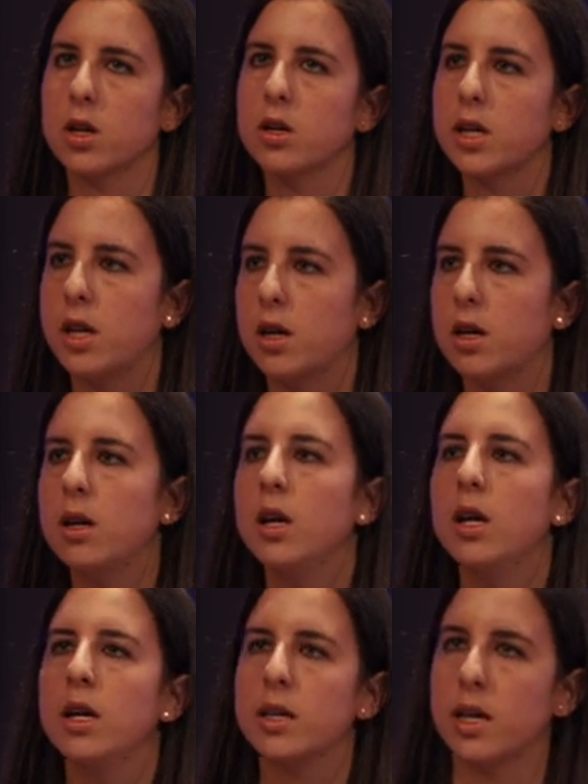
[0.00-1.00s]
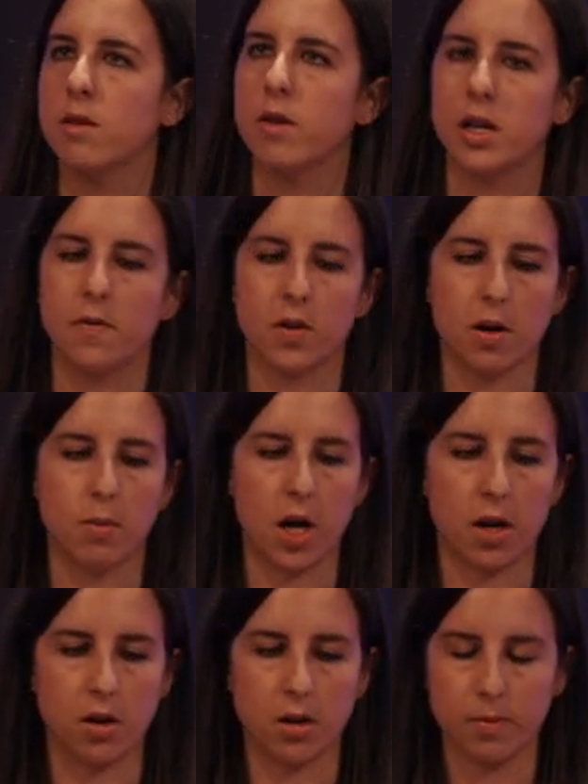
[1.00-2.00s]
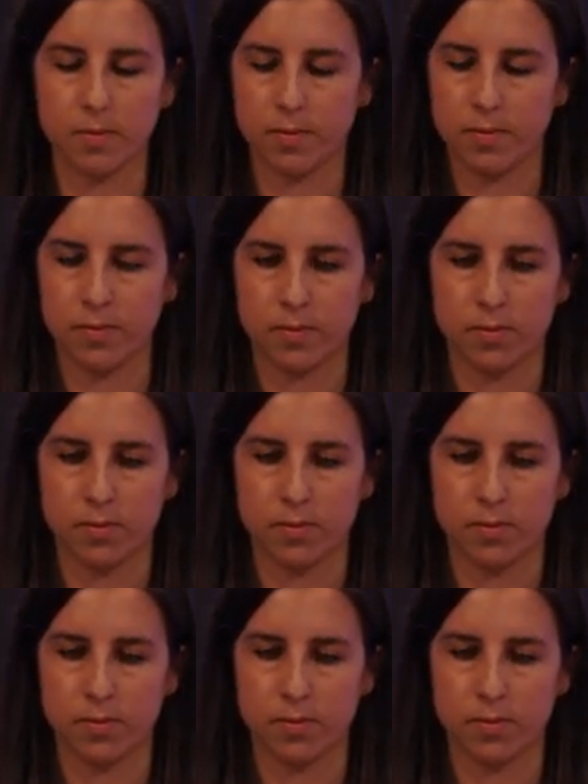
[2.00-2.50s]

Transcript: on our data, get it ready for our model.